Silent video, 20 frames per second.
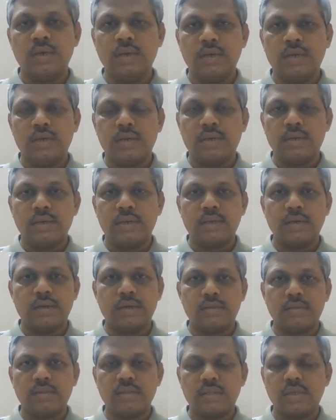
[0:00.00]
And
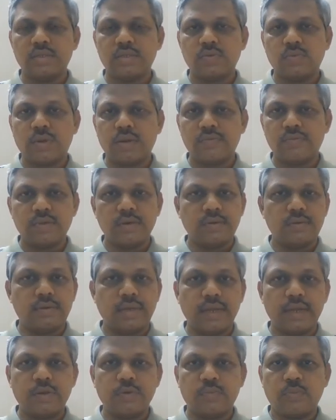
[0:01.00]
uh, that's one of the
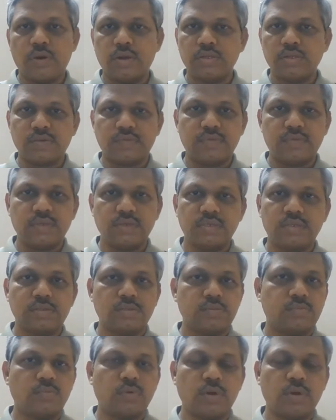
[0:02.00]
negative points of these
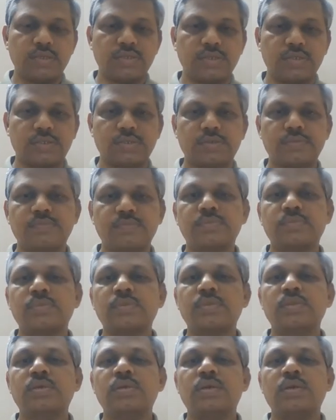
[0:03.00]
policies.
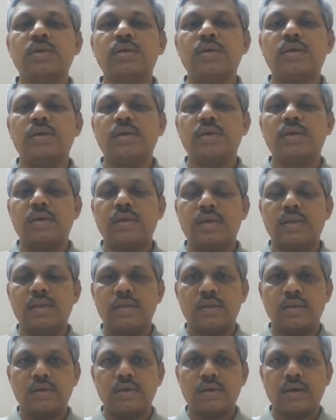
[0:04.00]

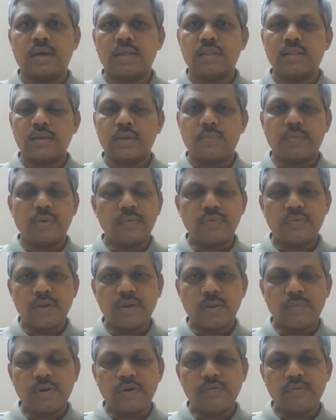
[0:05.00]
And uh, apart,
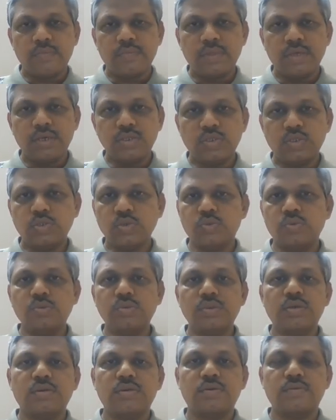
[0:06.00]
apart from these
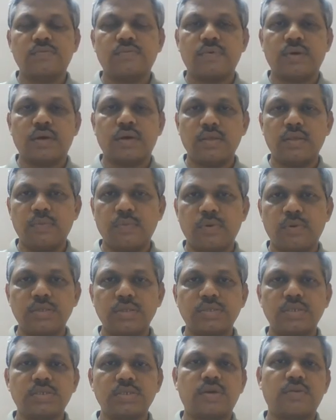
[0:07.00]
two, the other
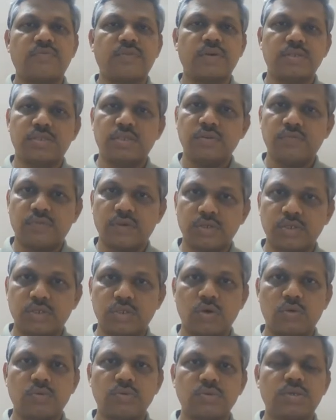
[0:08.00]
policies are first in, first
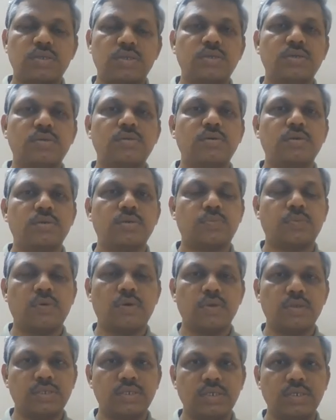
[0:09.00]
out uh,
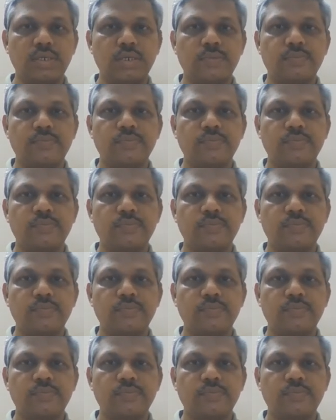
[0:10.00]
policy,